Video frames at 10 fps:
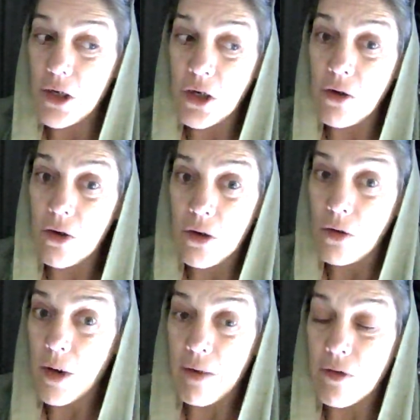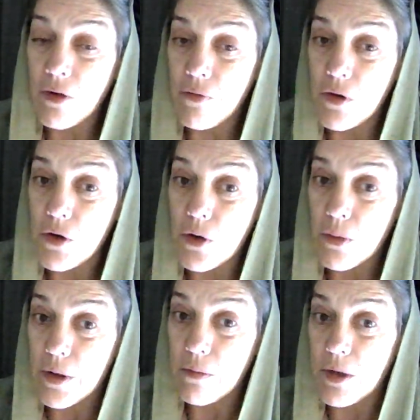You have no future
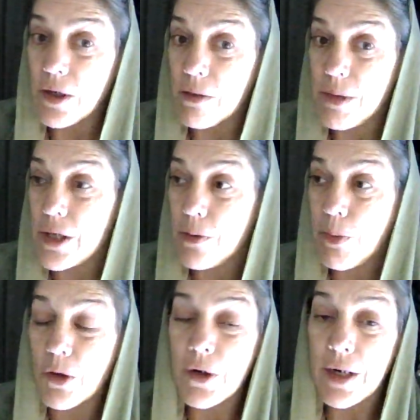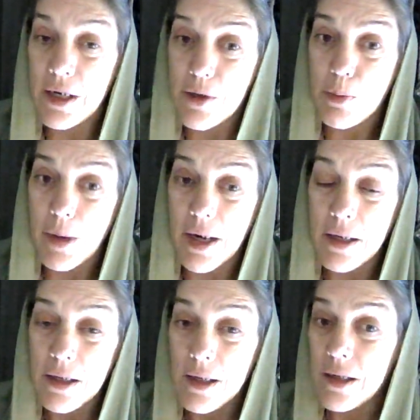with him. You're going to be supporting his butt.
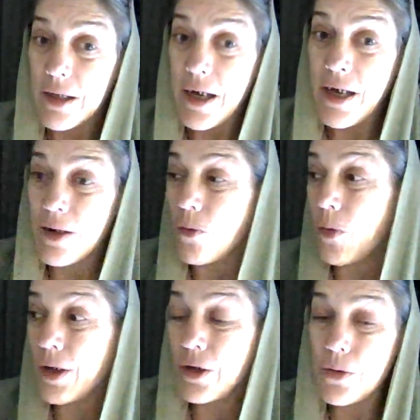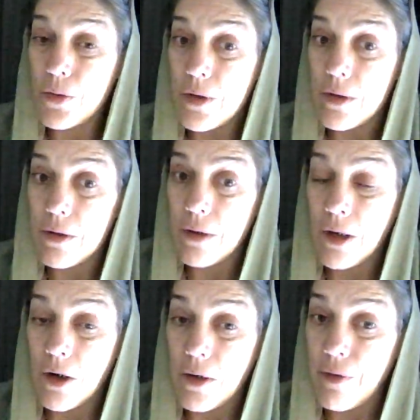And one who's,
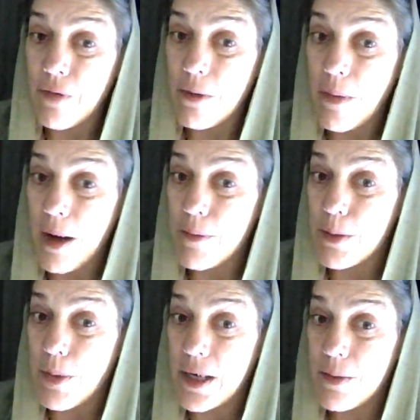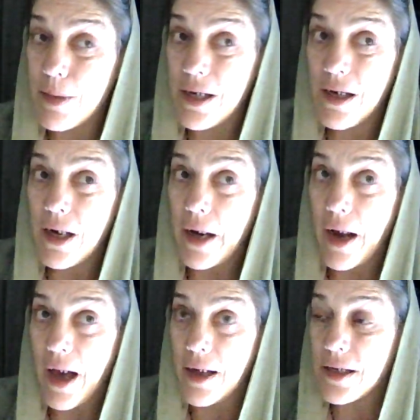living in mom's basement and not